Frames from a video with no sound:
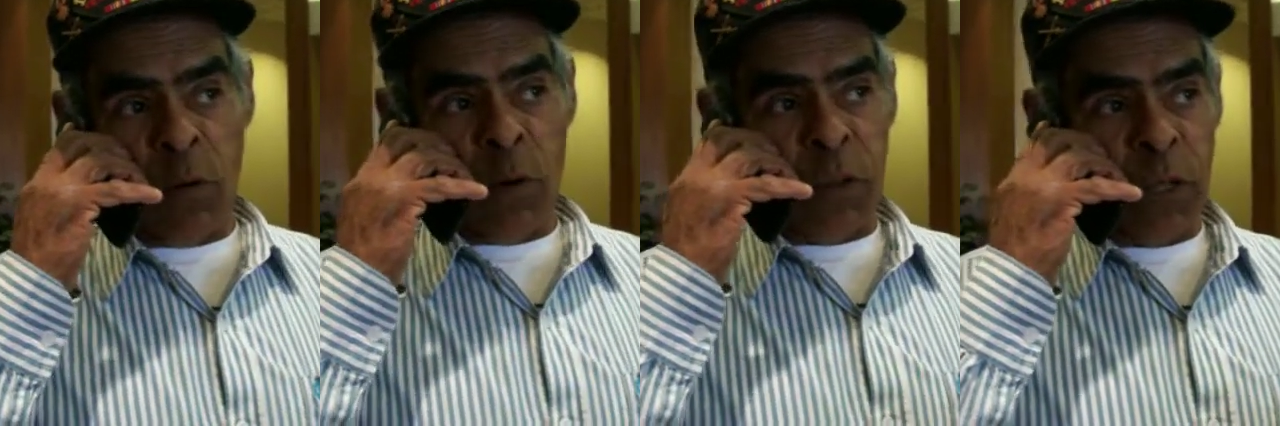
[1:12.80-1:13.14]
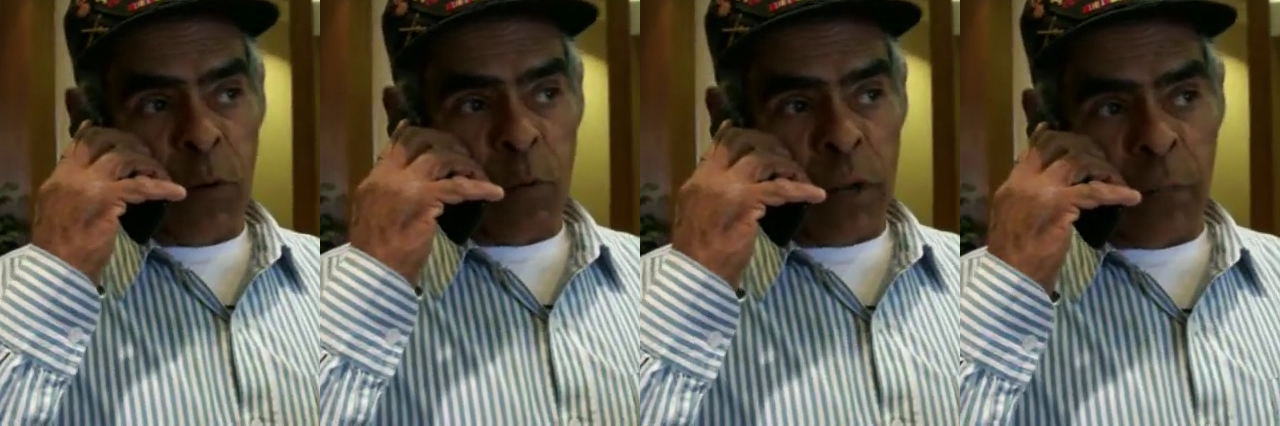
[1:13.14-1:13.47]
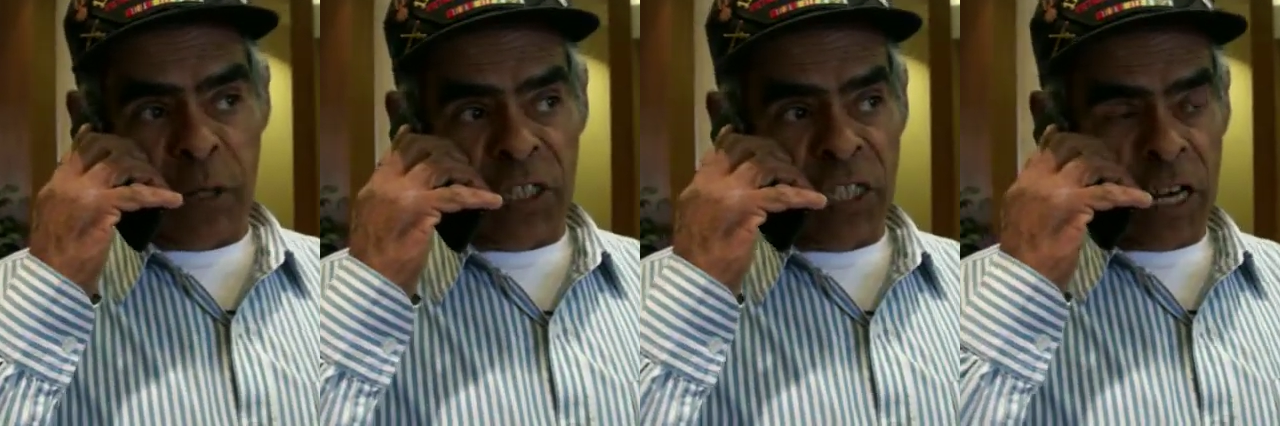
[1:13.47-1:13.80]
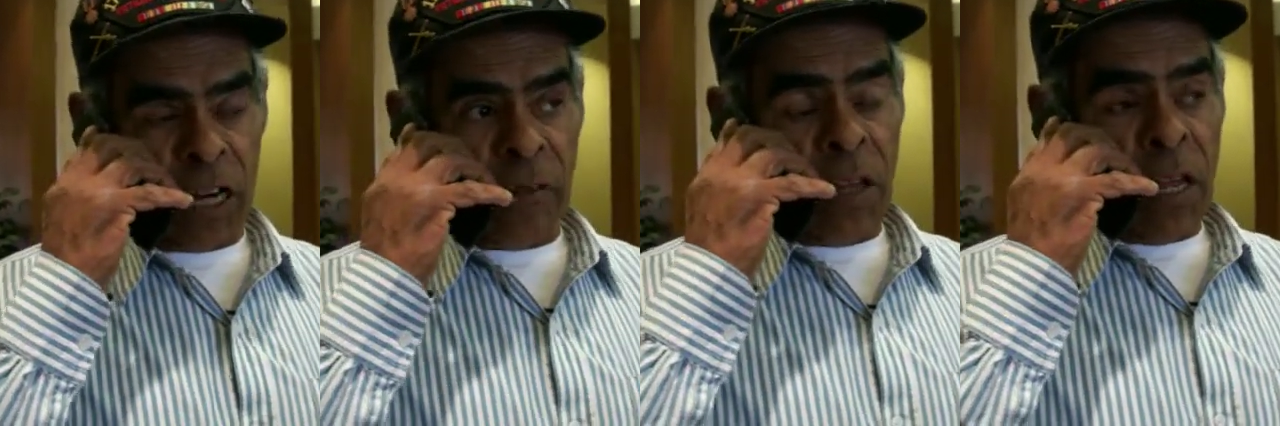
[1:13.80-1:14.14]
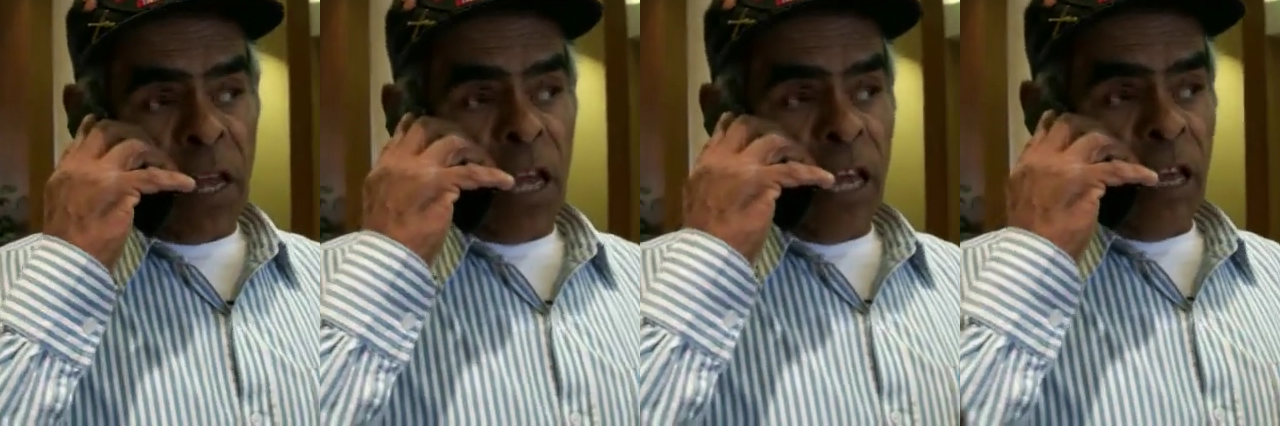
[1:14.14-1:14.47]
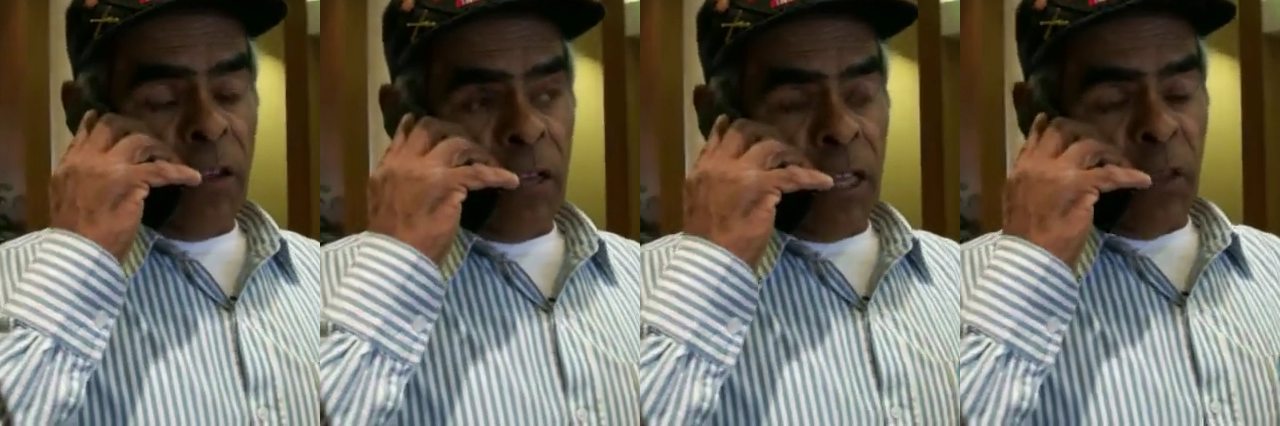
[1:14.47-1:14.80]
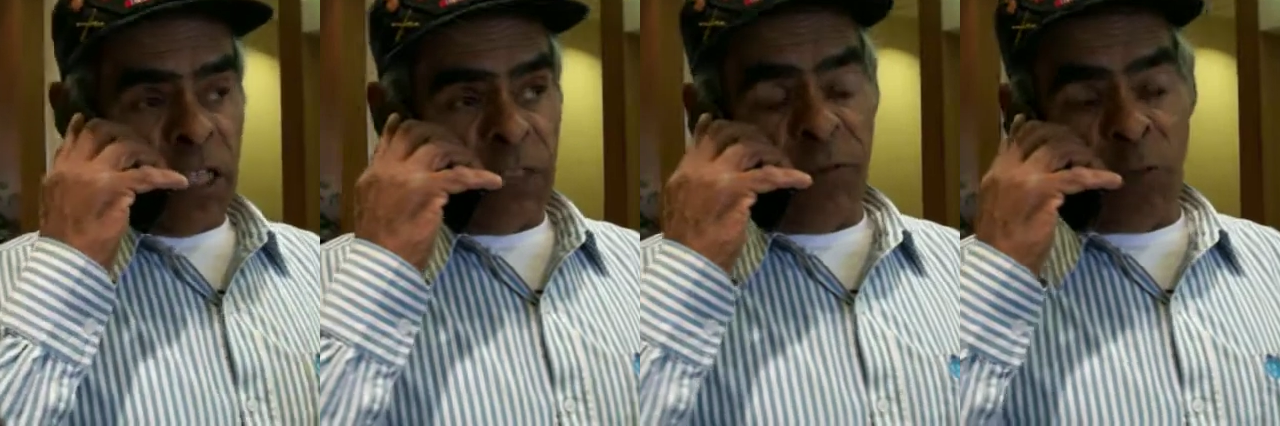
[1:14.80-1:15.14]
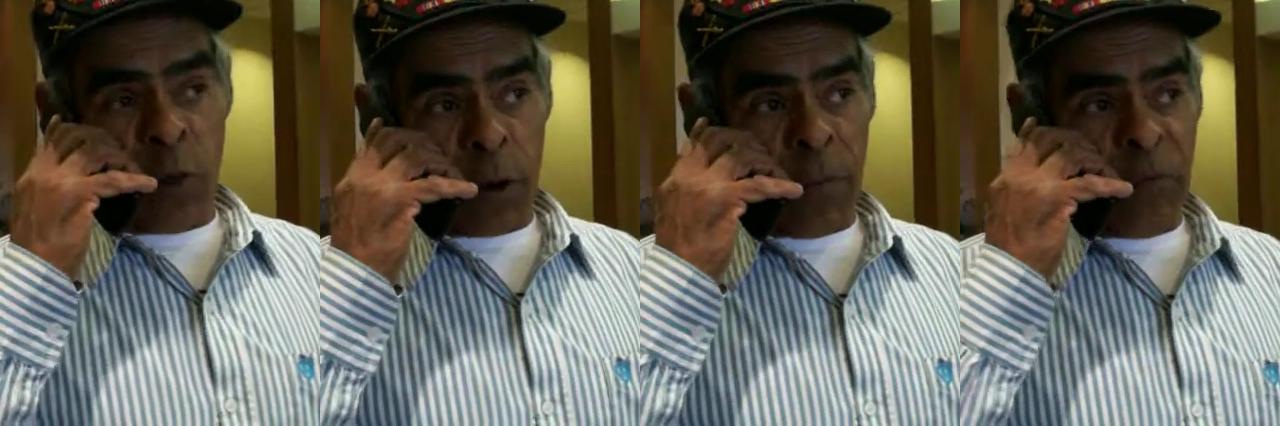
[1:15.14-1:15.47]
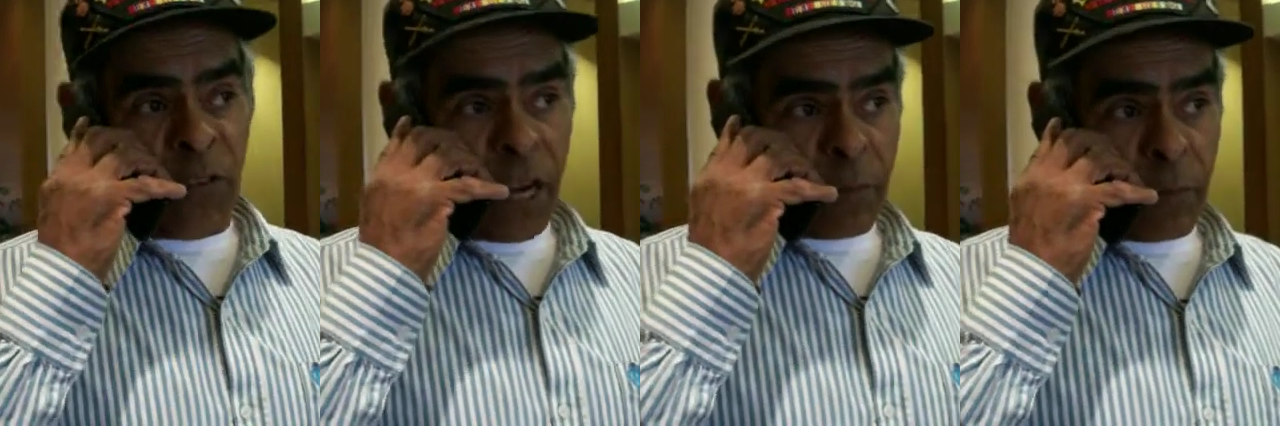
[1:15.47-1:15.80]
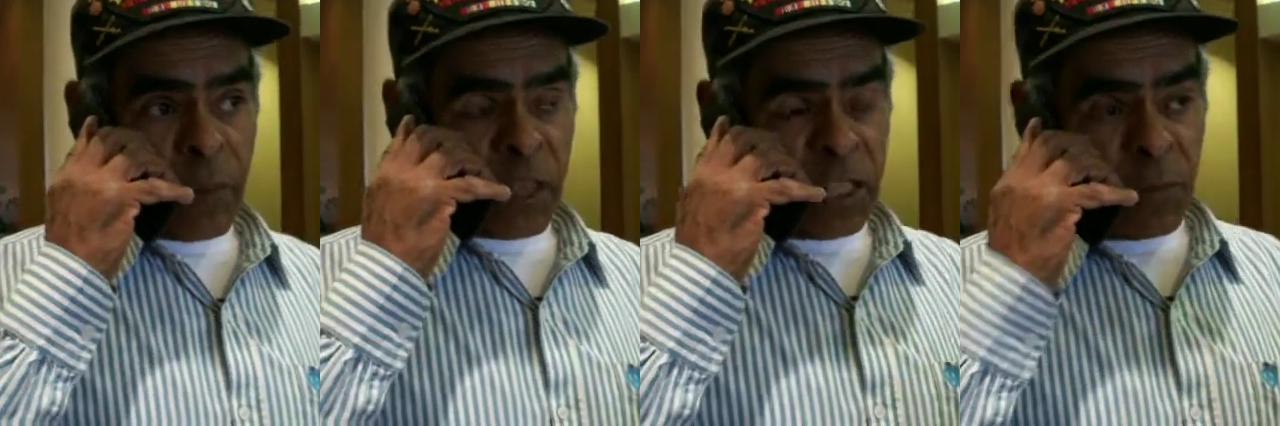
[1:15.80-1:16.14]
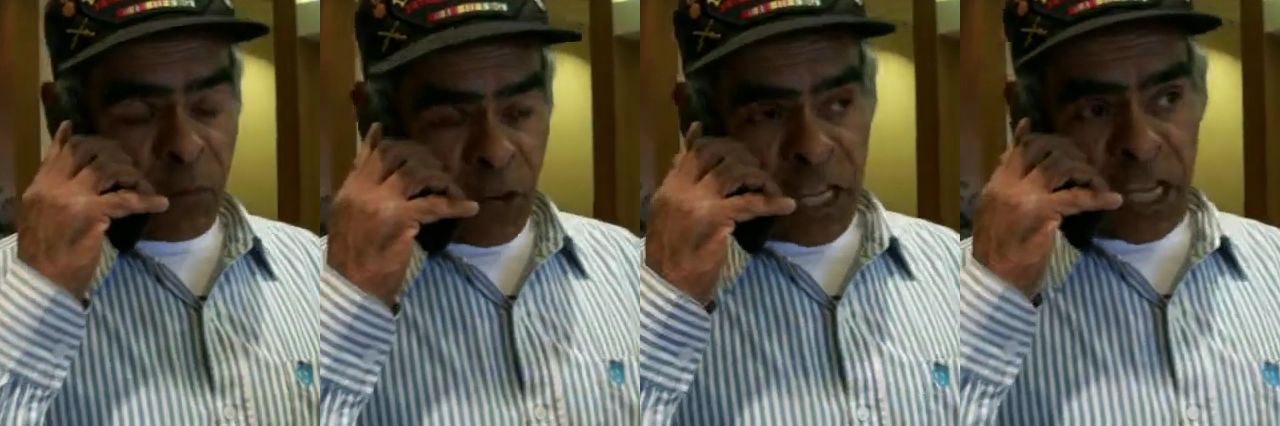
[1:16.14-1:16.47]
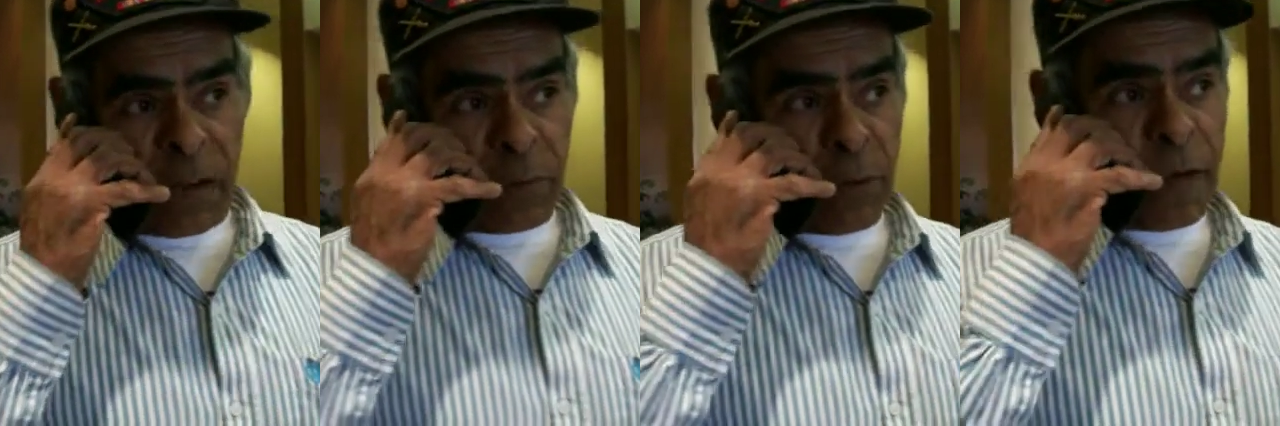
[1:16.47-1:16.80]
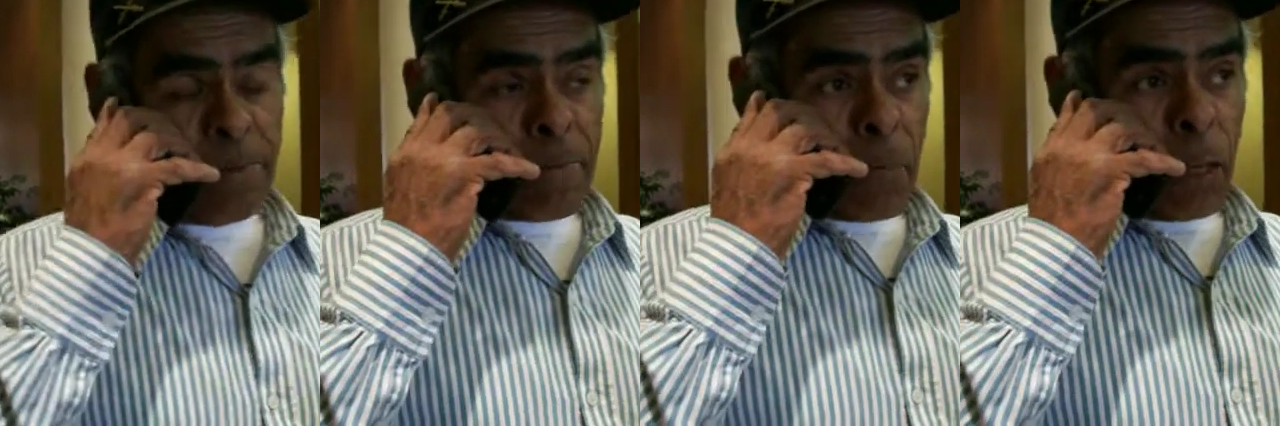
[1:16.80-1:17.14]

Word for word: with our representative in, in this form of government, this free government.